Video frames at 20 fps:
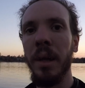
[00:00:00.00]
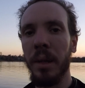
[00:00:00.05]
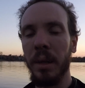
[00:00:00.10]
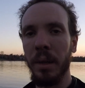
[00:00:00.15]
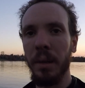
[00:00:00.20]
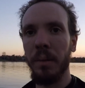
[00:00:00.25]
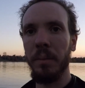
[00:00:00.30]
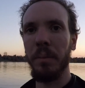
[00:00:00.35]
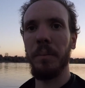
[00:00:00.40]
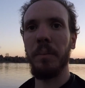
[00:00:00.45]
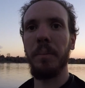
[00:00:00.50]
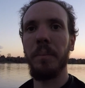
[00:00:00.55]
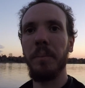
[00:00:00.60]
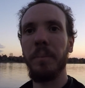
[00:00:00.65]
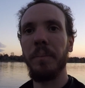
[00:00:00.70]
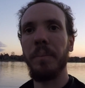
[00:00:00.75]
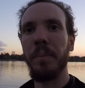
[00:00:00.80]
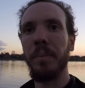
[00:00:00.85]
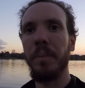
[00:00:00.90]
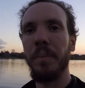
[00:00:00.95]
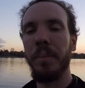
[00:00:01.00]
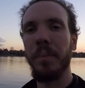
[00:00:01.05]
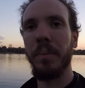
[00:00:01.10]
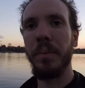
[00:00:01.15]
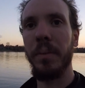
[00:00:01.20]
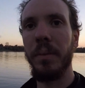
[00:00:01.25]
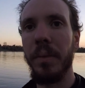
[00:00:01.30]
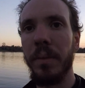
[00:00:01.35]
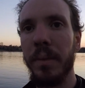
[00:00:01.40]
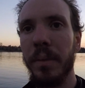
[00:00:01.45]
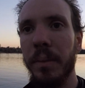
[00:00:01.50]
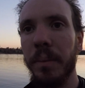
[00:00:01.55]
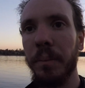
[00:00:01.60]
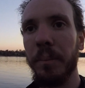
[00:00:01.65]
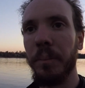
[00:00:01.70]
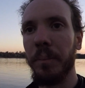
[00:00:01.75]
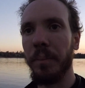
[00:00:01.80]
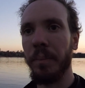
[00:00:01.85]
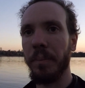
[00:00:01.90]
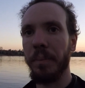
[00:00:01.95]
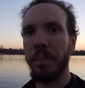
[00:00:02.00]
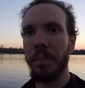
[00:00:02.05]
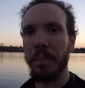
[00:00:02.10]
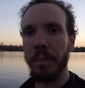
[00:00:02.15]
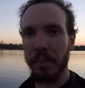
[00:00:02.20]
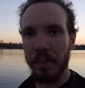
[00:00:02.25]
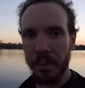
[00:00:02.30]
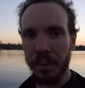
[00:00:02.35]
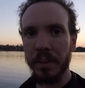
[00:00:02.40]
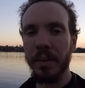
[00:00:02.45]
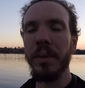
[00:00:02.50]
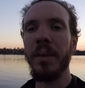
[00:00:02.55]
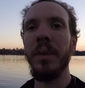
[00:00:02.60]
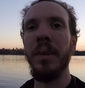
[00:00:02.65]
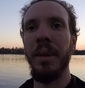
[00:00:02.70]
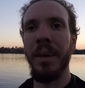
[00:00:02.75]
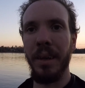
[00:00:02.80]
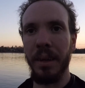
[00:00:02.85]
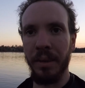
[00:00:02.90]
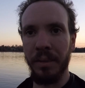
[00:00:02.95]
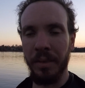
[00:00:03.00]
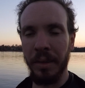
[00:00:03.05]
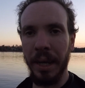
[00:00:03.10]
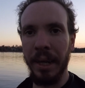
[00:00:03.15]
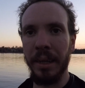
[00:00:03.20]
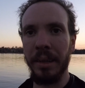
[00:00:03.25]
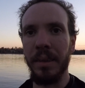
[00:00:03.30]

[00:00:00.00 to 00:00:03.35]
And current is like that's like how much energy is being forced through, so exactly.